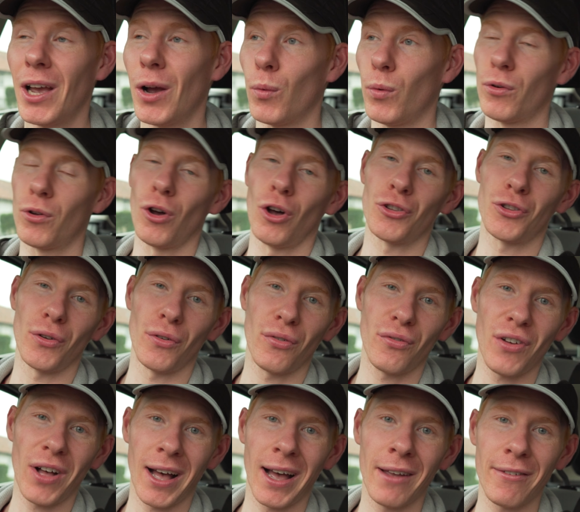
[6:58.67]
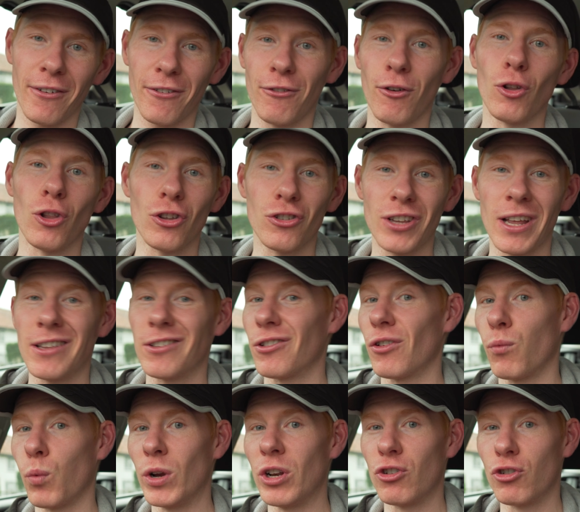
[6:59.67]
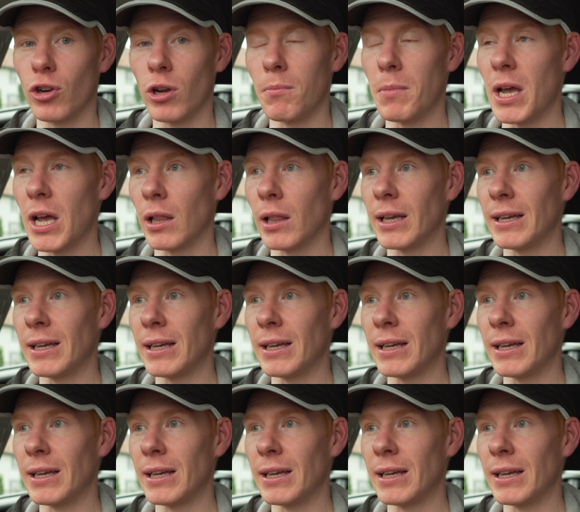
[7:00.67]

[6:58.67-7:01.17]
We've got to do 5 full ascents of Wincham Hill.